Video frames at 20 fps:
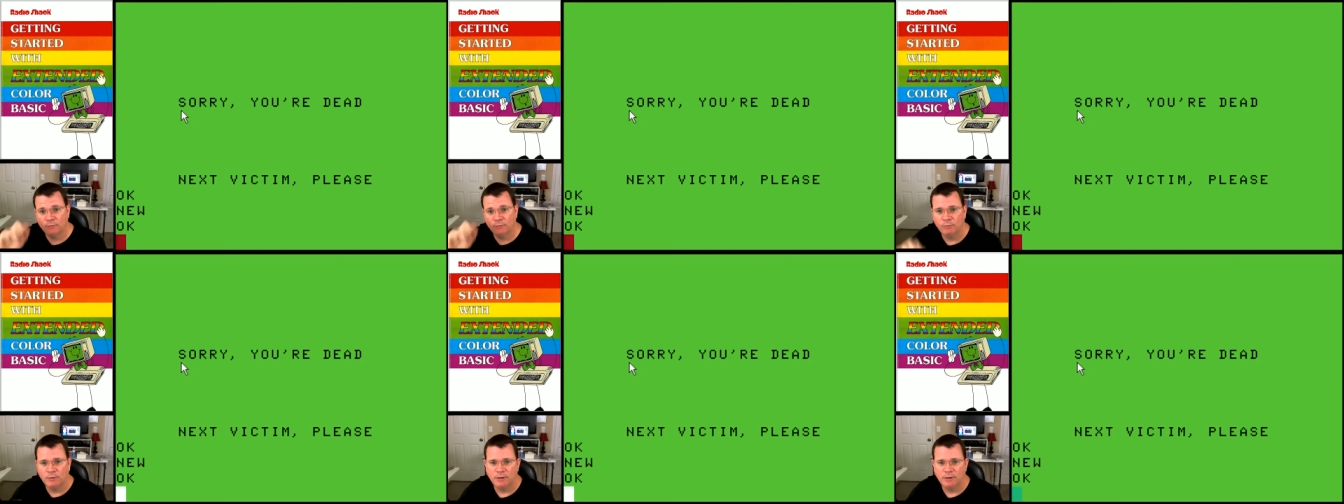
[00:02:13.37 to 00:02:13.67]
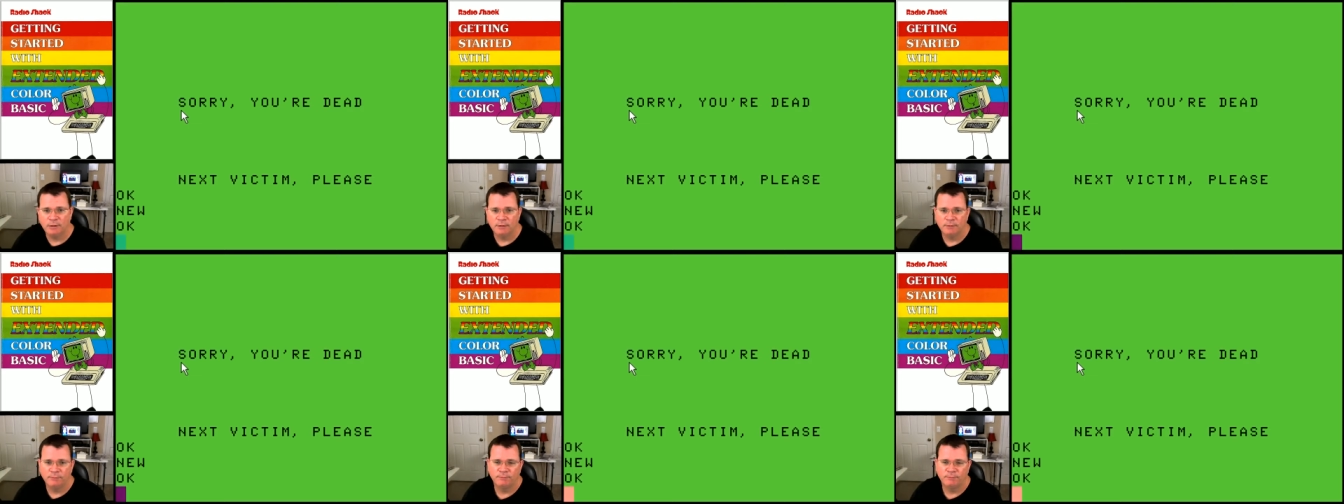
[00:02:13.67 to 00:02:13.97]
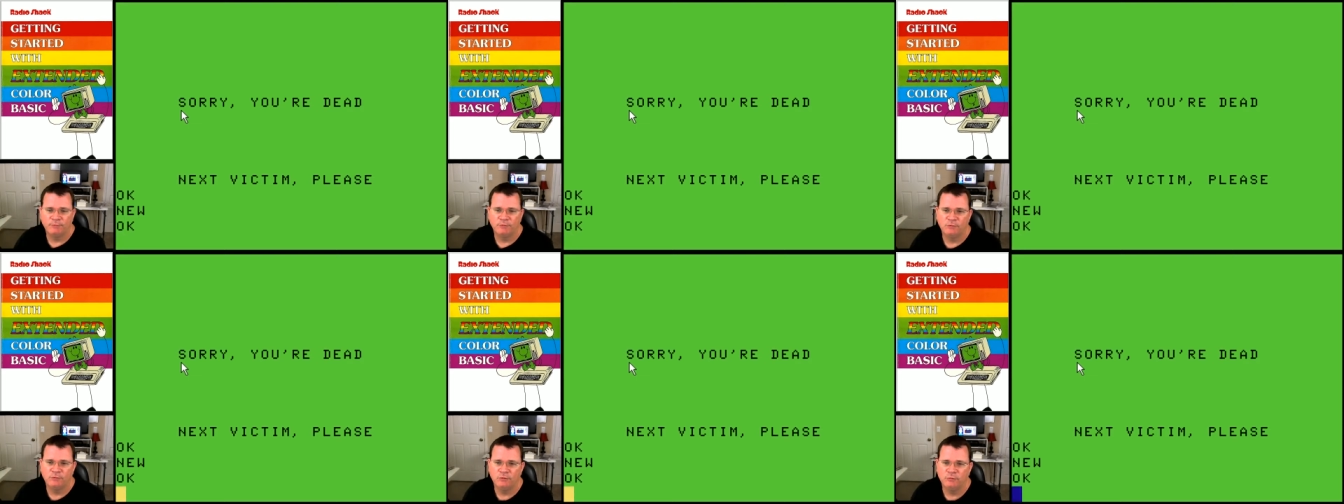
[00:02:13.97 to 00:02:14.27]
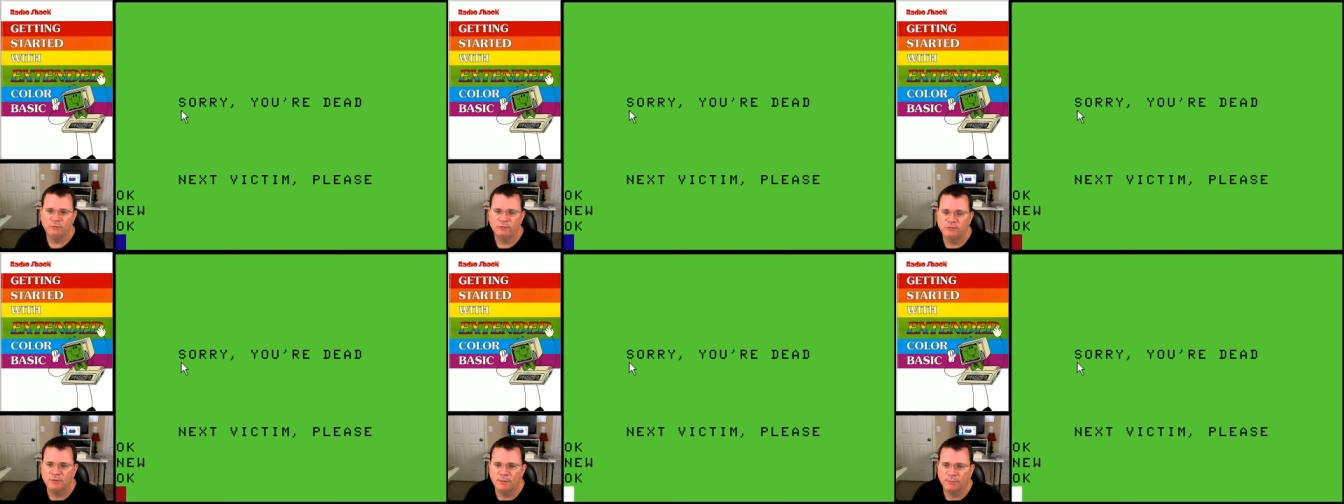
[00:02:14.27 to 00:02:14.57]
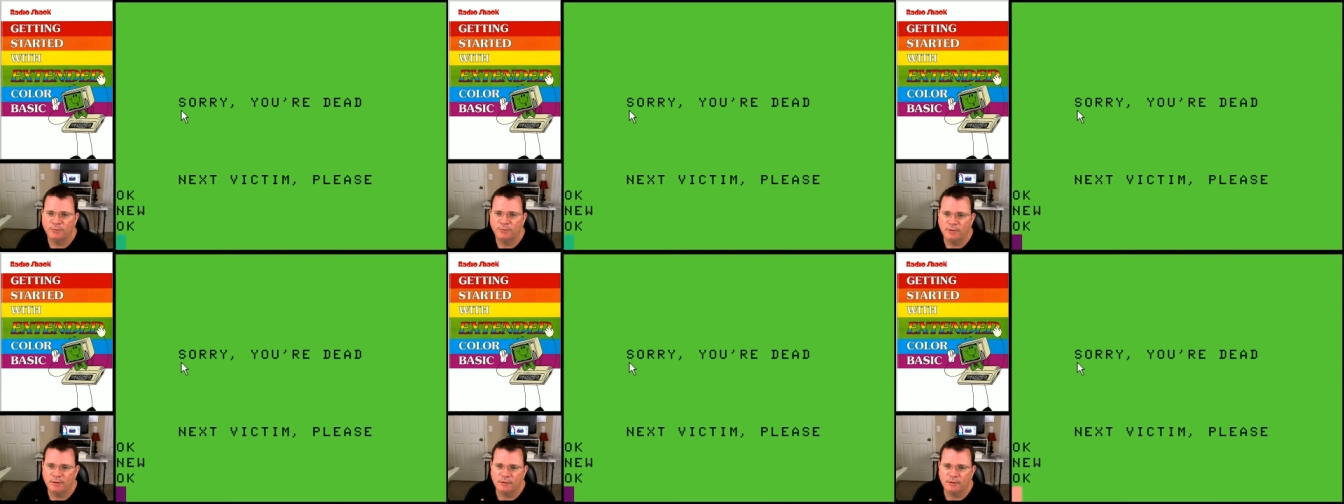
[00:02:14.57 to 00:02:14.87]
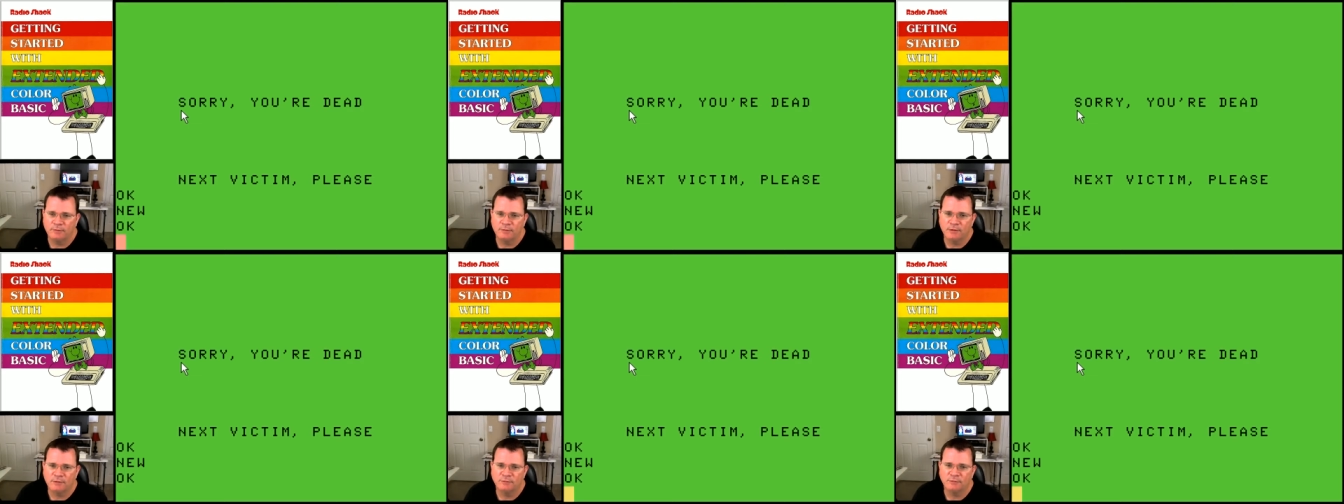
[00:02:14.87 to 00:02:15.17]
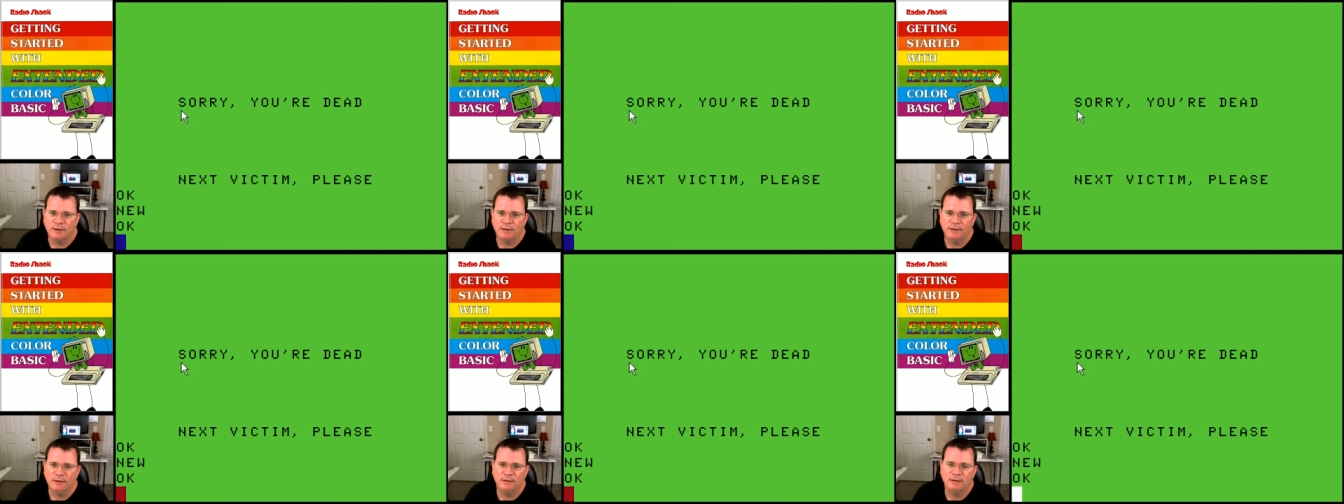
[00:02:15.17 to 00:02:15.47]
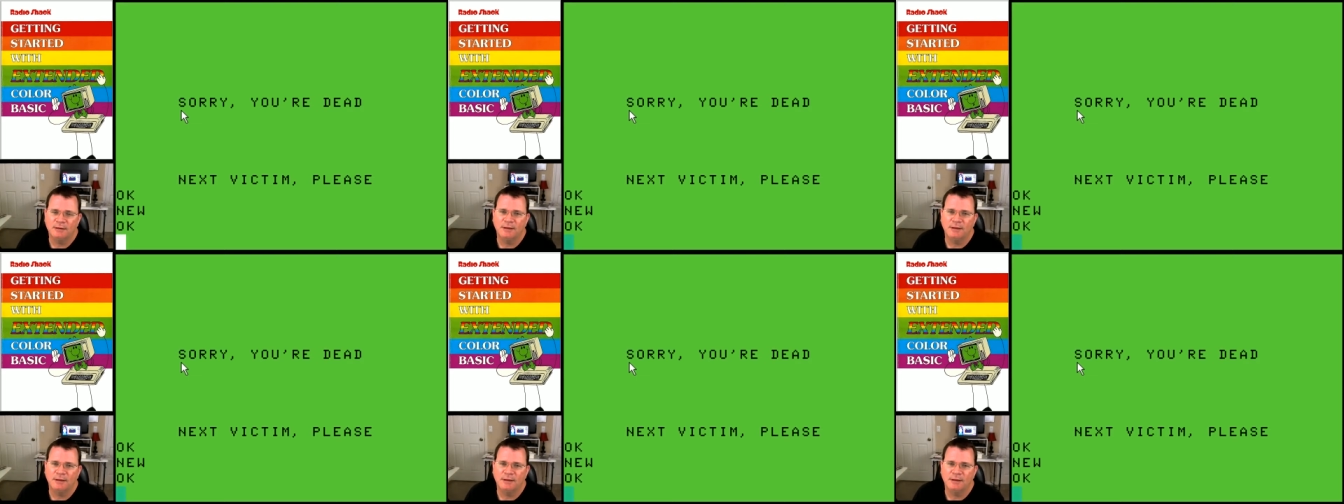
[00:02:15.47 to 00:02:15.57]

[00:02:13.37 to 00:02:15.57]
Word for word: want to do something because I need